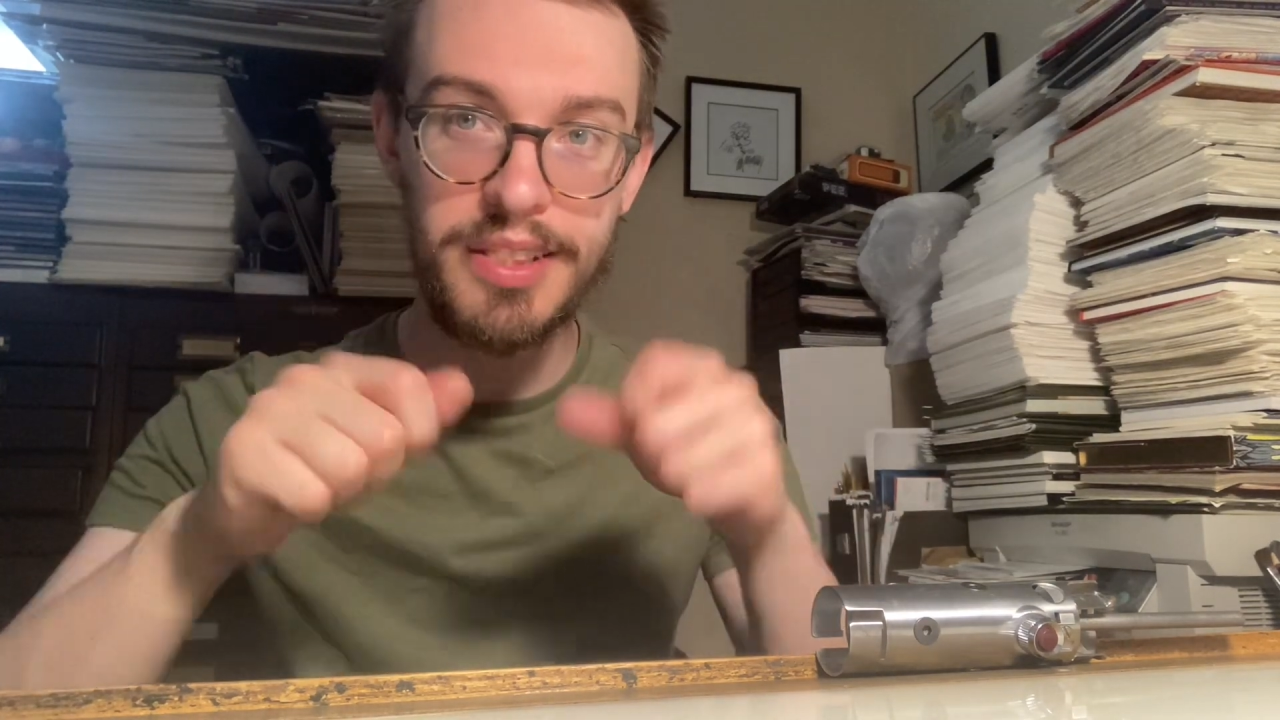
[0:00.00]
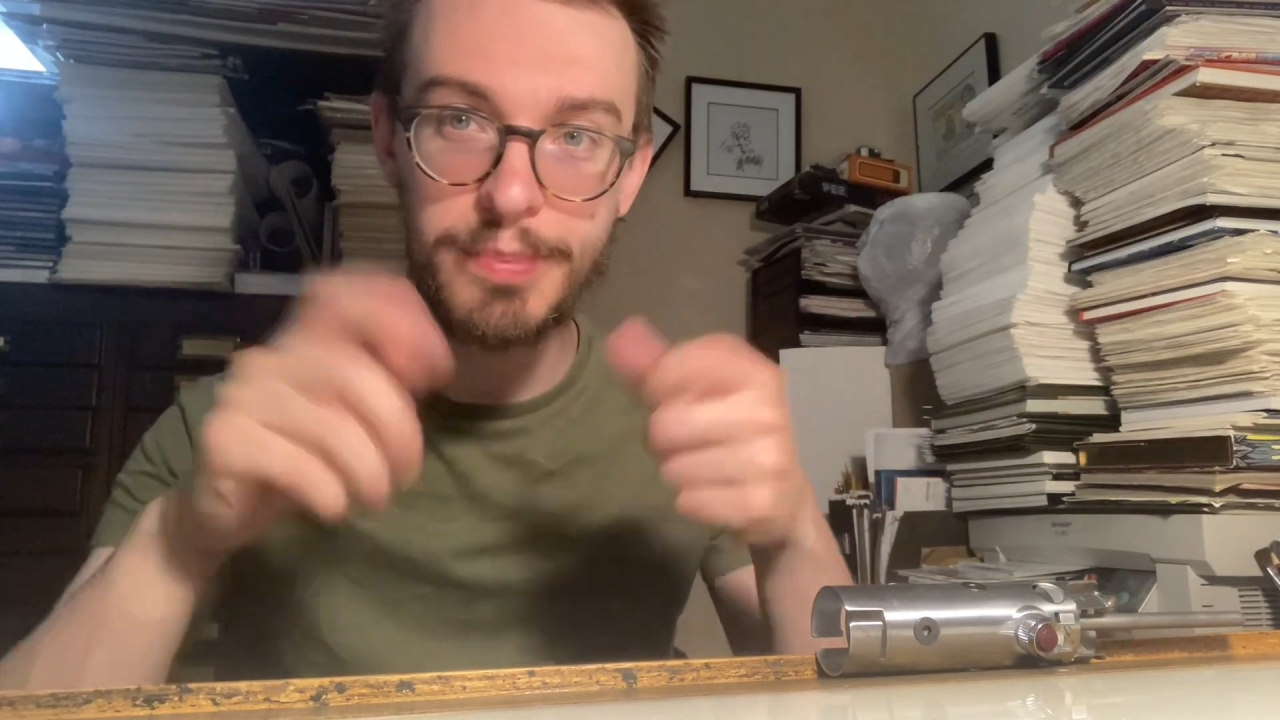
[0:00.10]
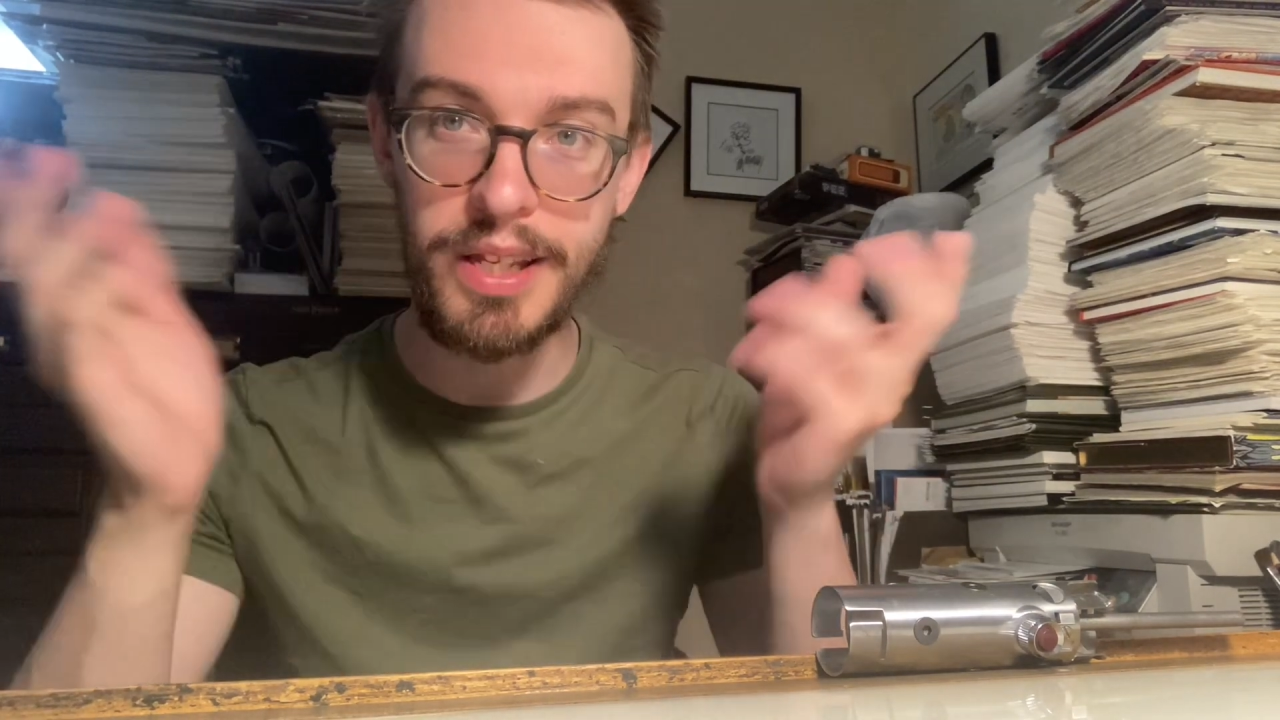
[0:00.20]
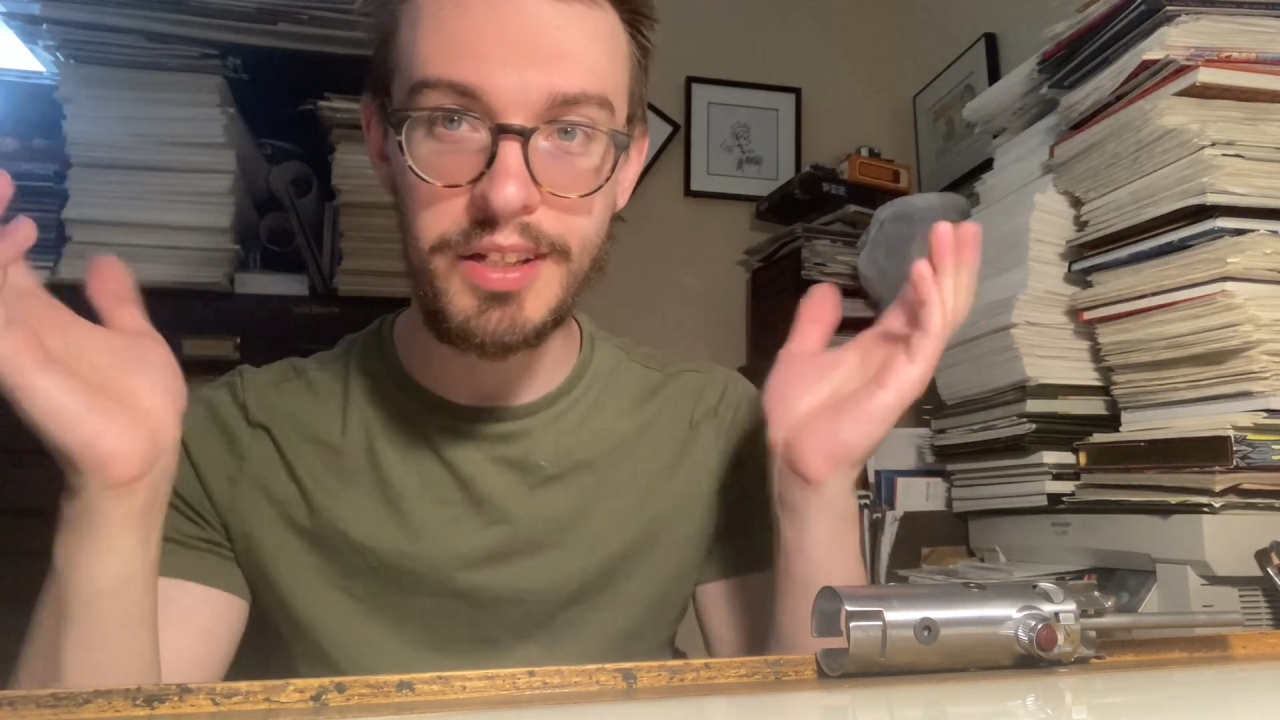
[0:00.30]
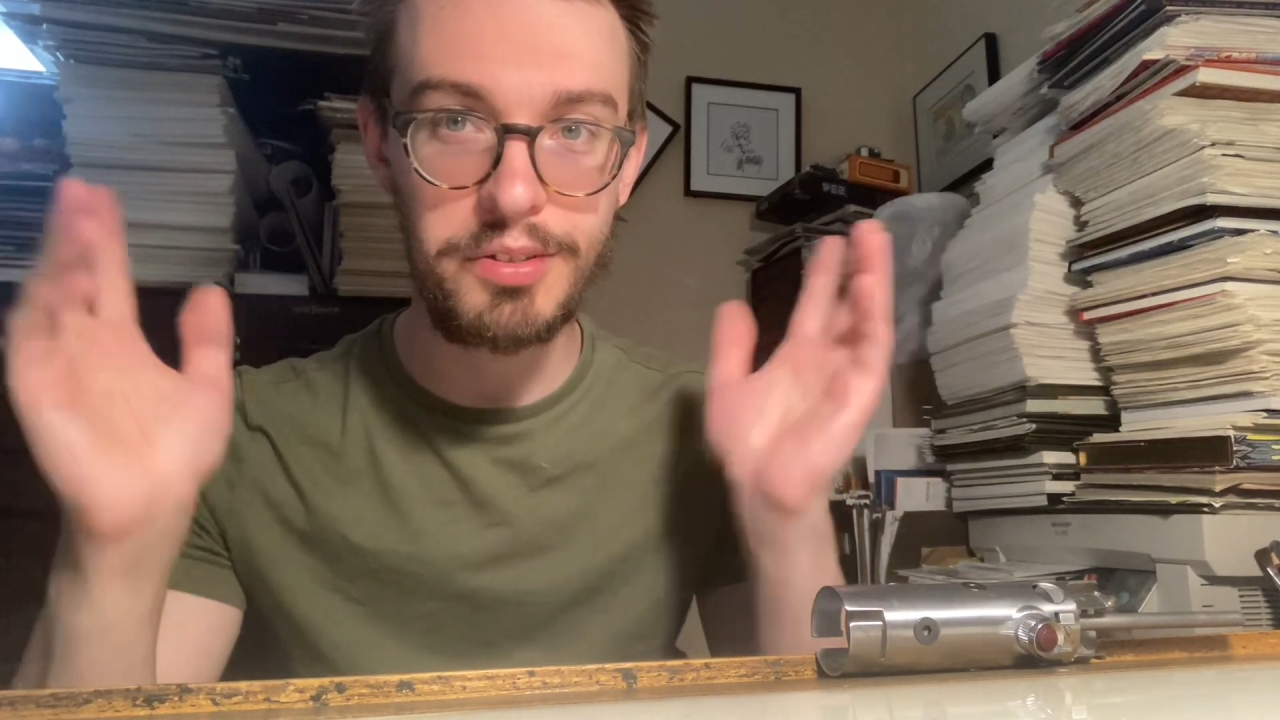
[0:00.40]

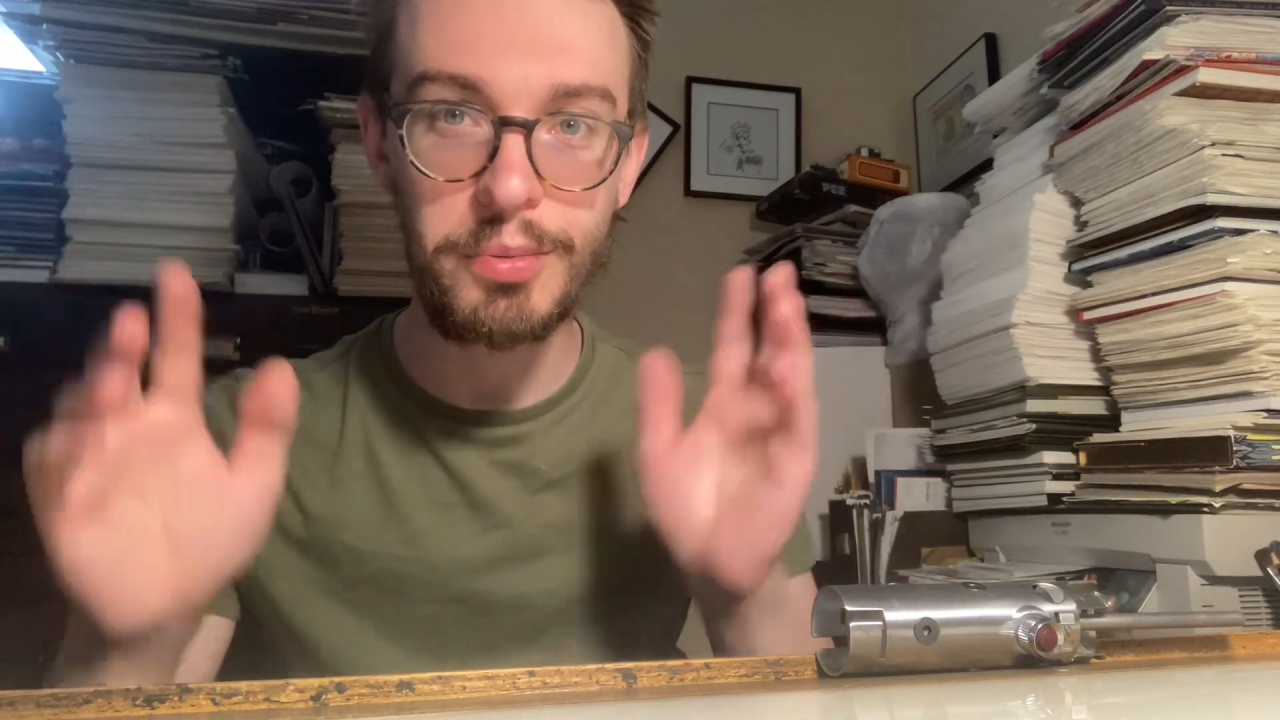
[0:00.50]
spin it, do